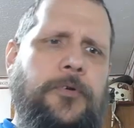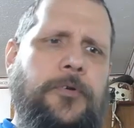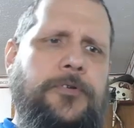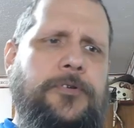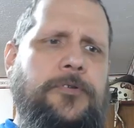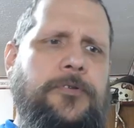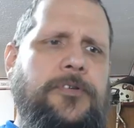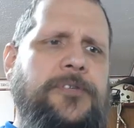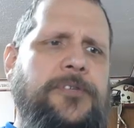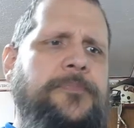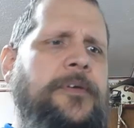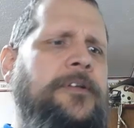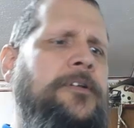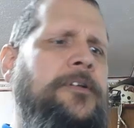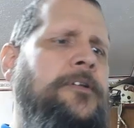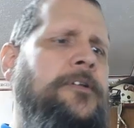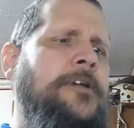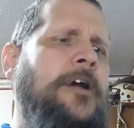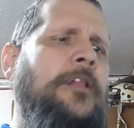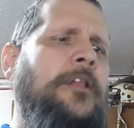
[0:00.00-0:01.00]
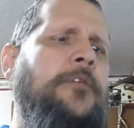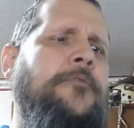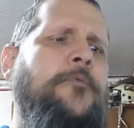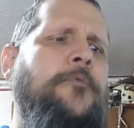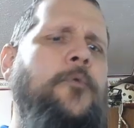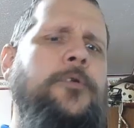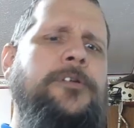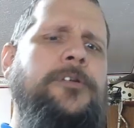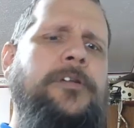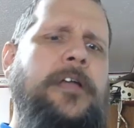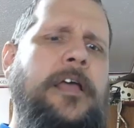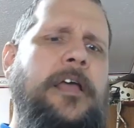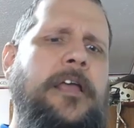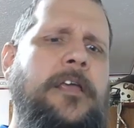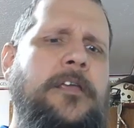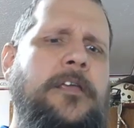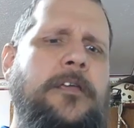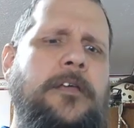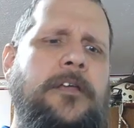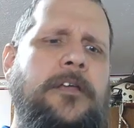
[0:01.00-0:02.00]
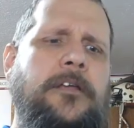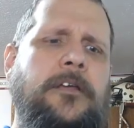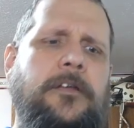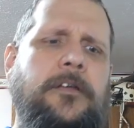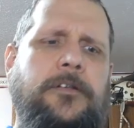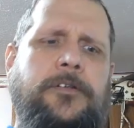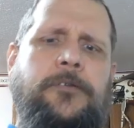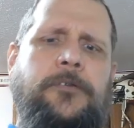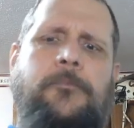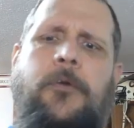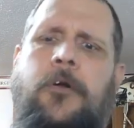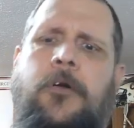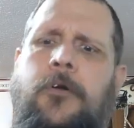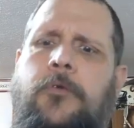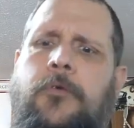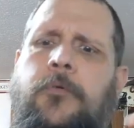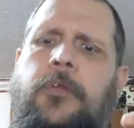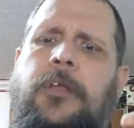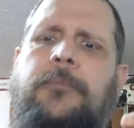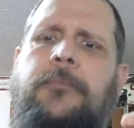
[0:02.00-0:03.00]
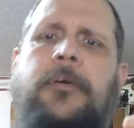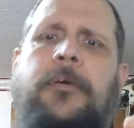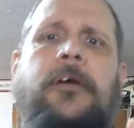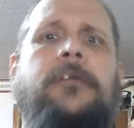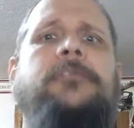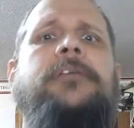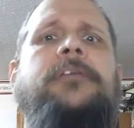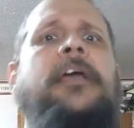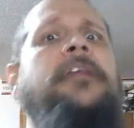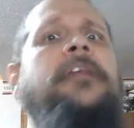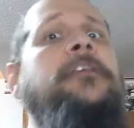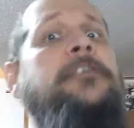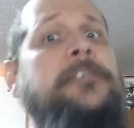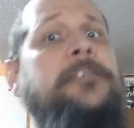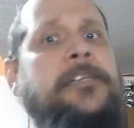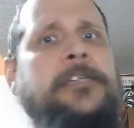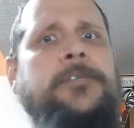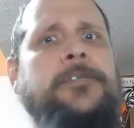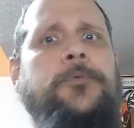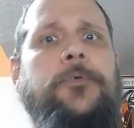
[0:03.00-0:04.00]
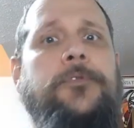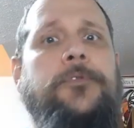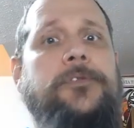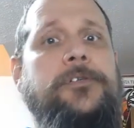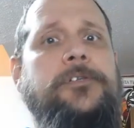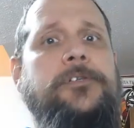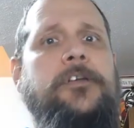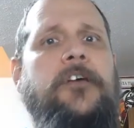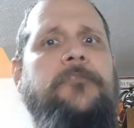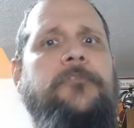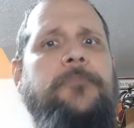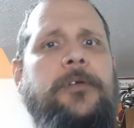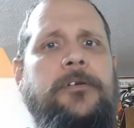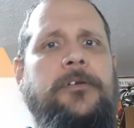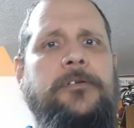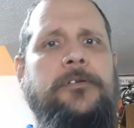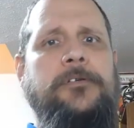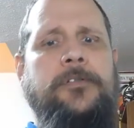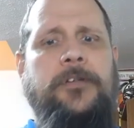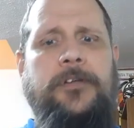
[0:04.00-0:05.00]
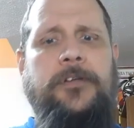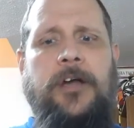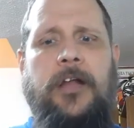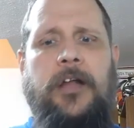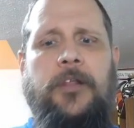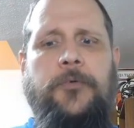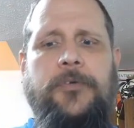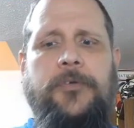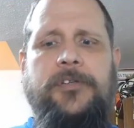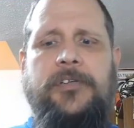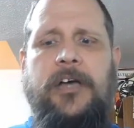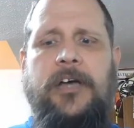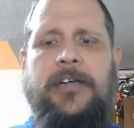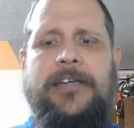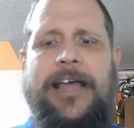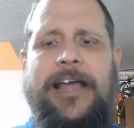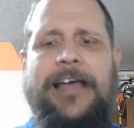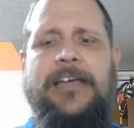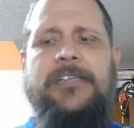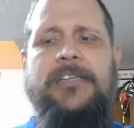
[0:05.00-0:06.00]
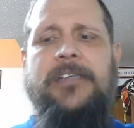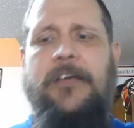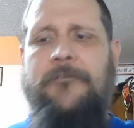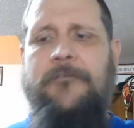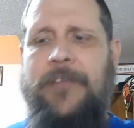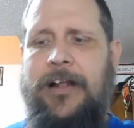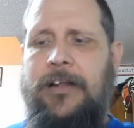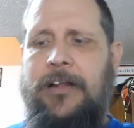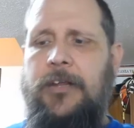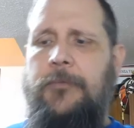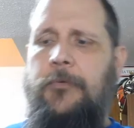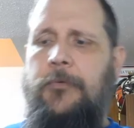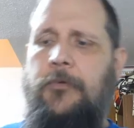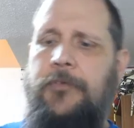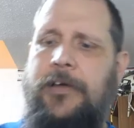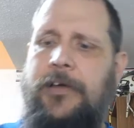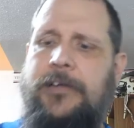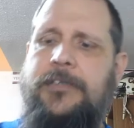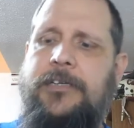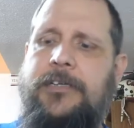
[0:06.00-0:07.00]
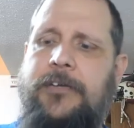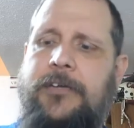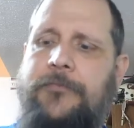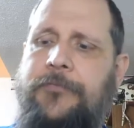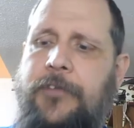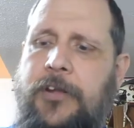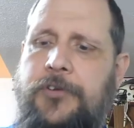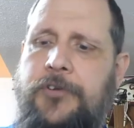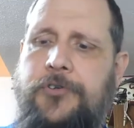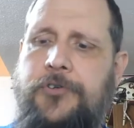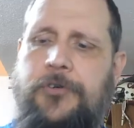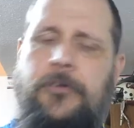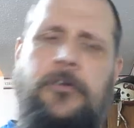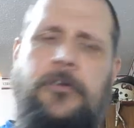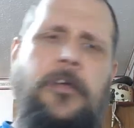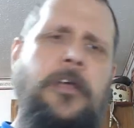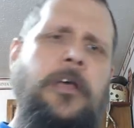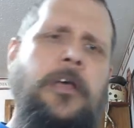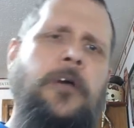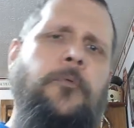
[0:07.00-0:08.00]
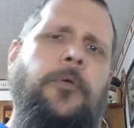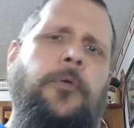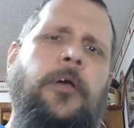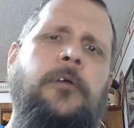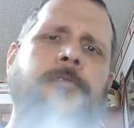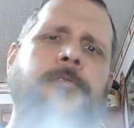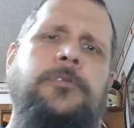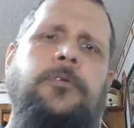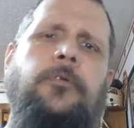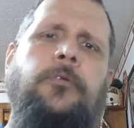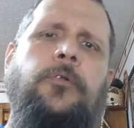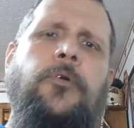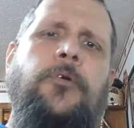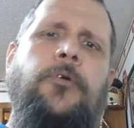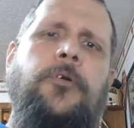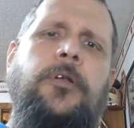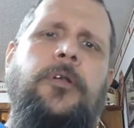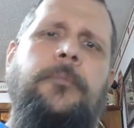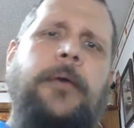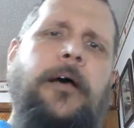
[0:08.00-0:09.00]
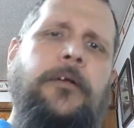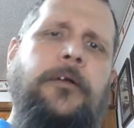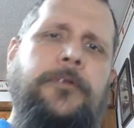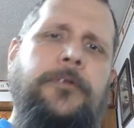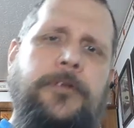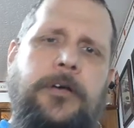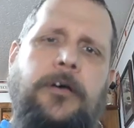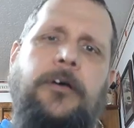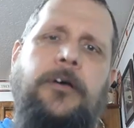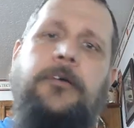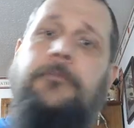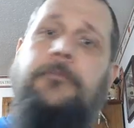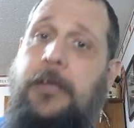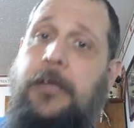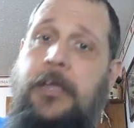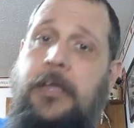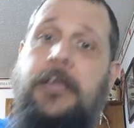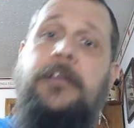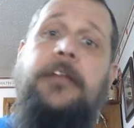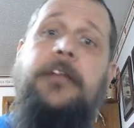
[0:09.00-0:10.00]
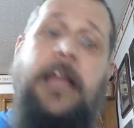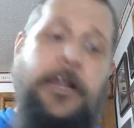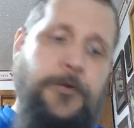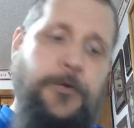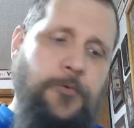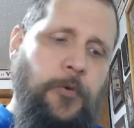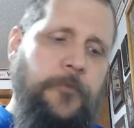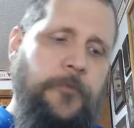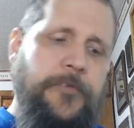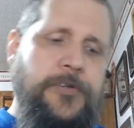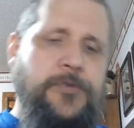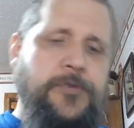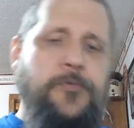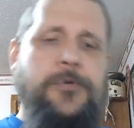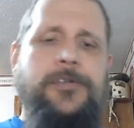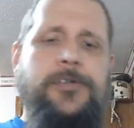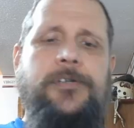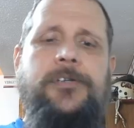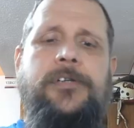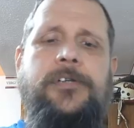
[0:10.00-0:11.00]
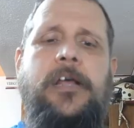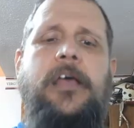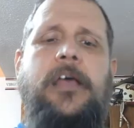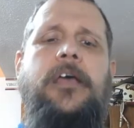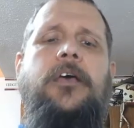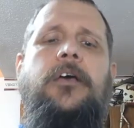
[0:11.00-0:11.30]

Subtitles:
What you spend $1 for today, tomorrow only buys 80 cents worth of stuff because the dollar is not as valuable. That's inflation. We also learned about, again, natural resources.